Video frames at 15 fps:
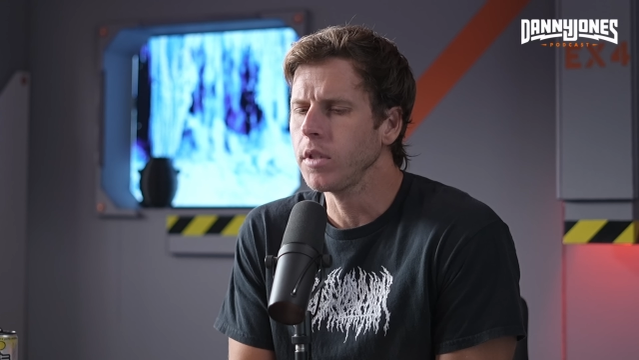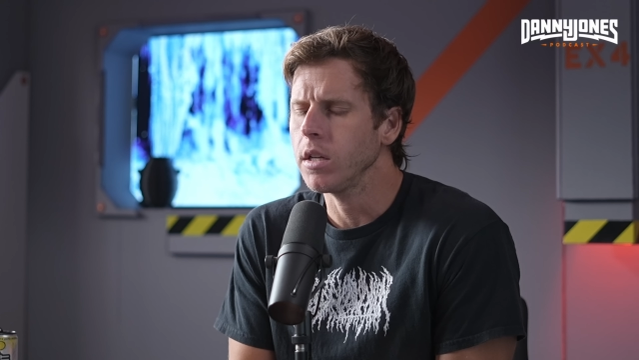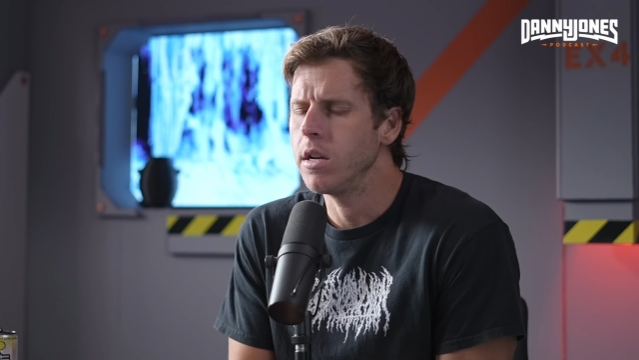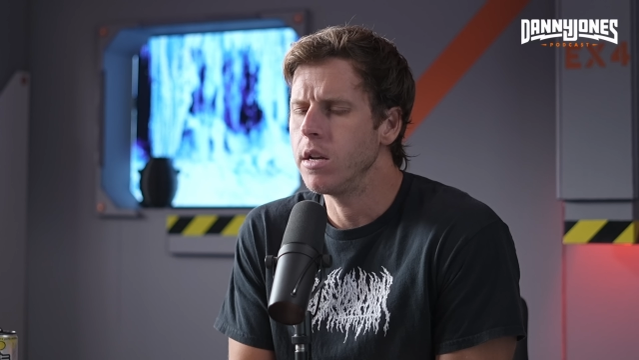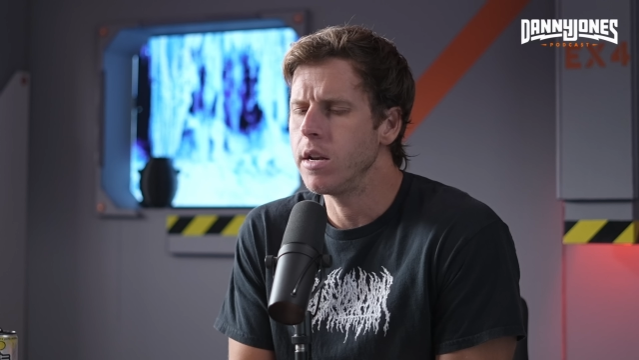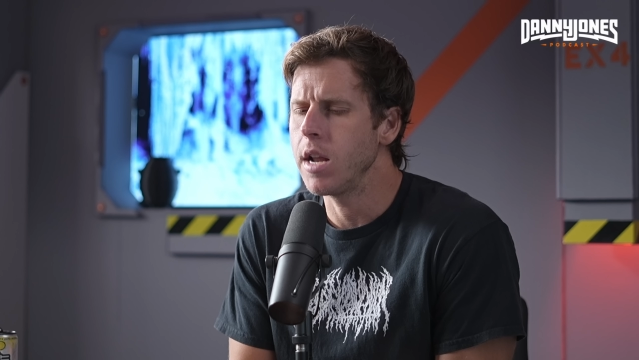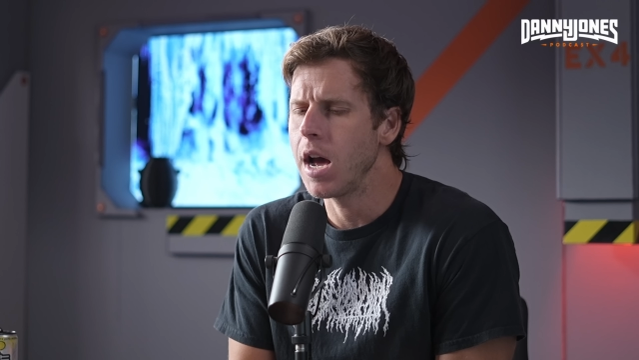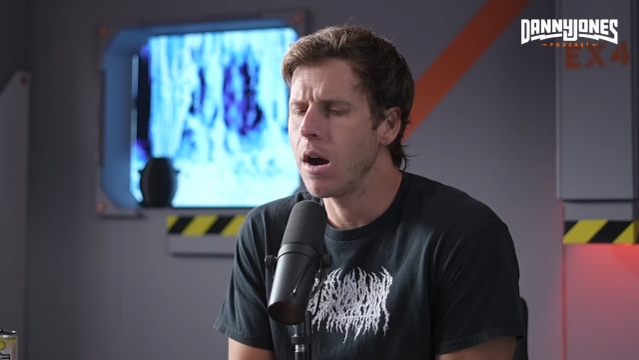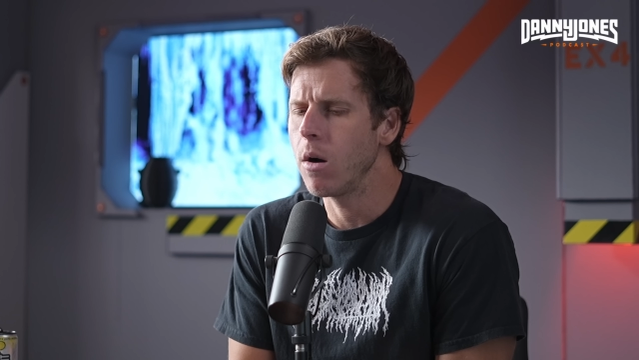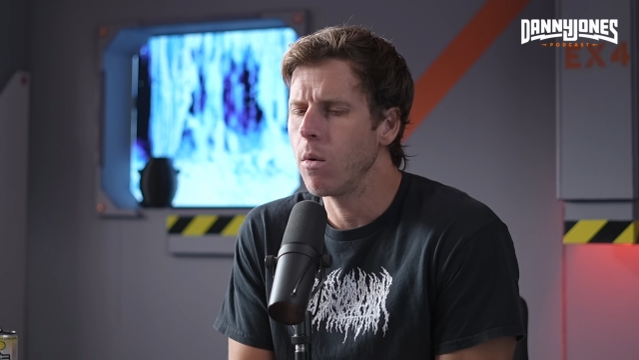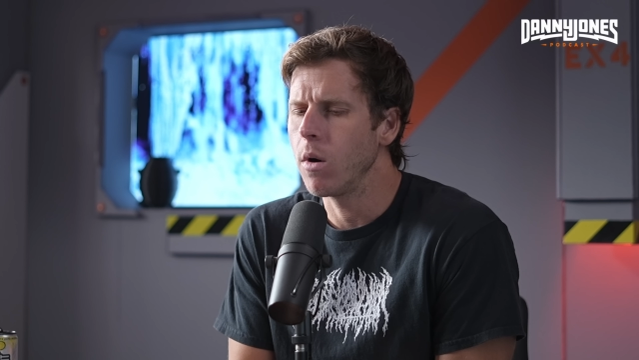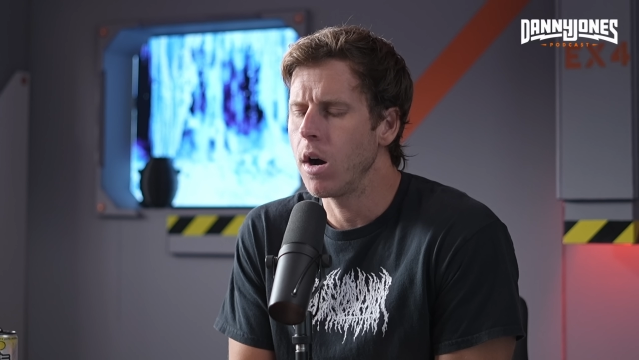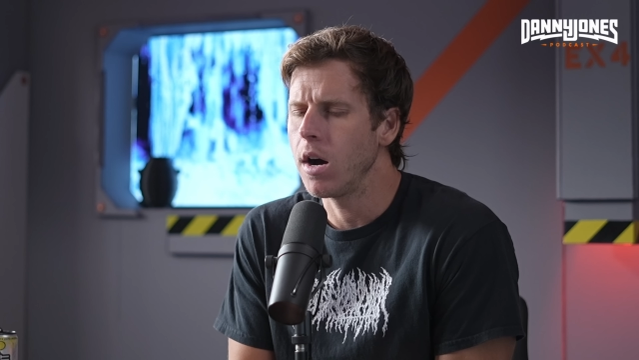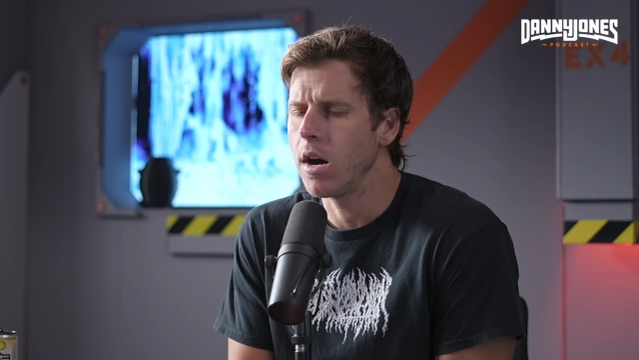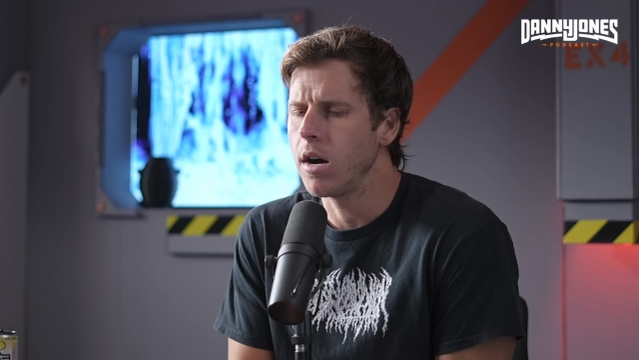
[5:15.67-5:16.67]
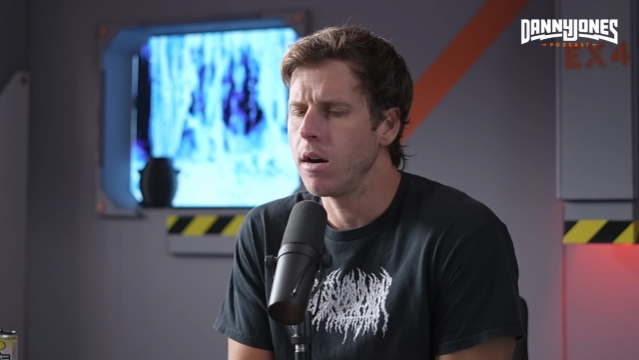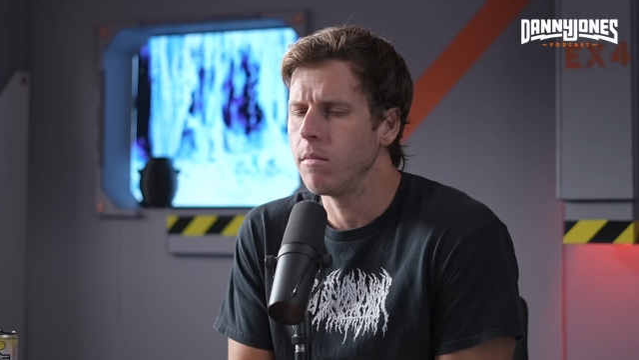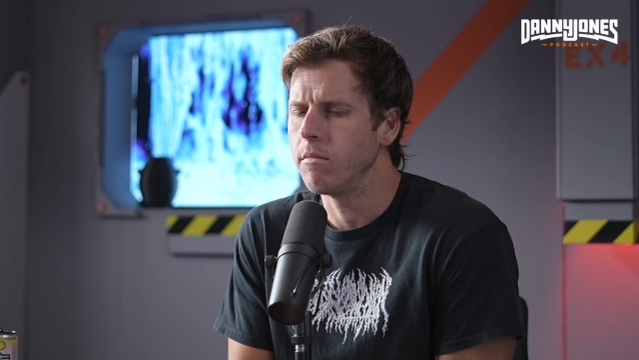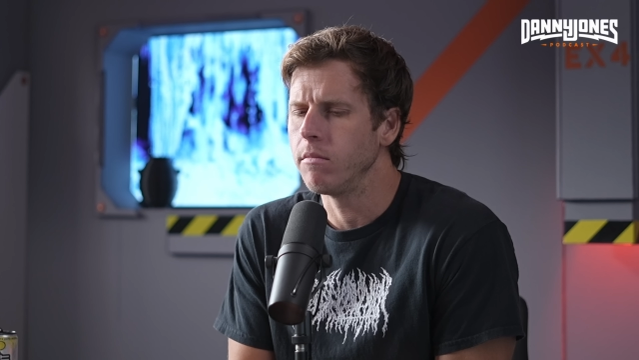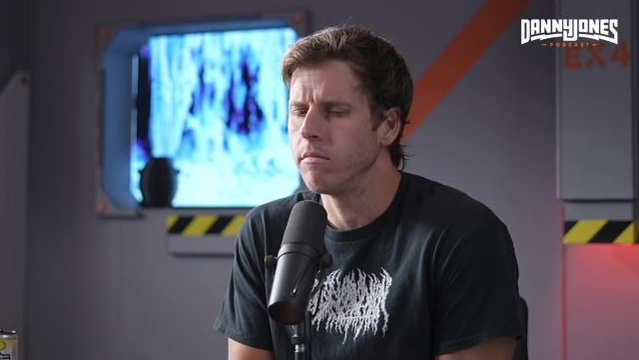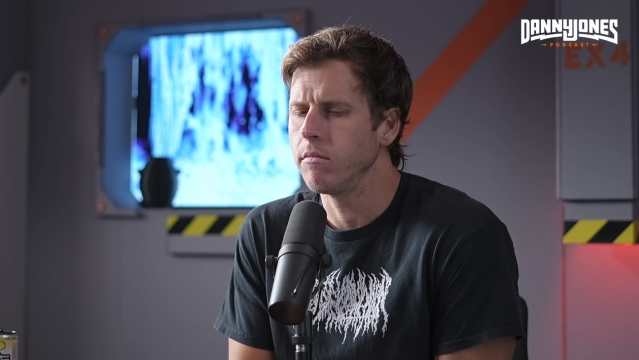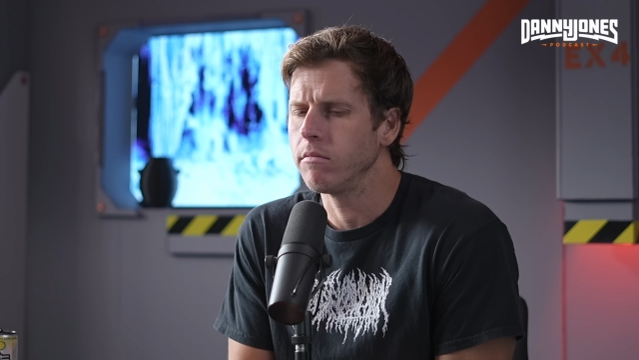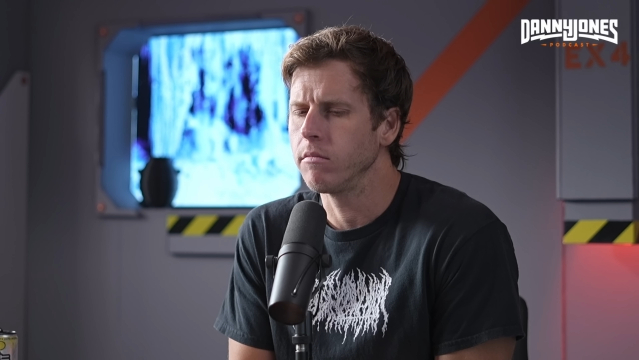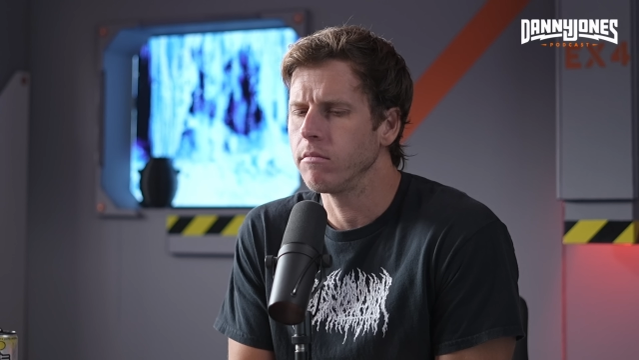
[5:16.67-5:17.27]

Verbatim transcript: Now, um,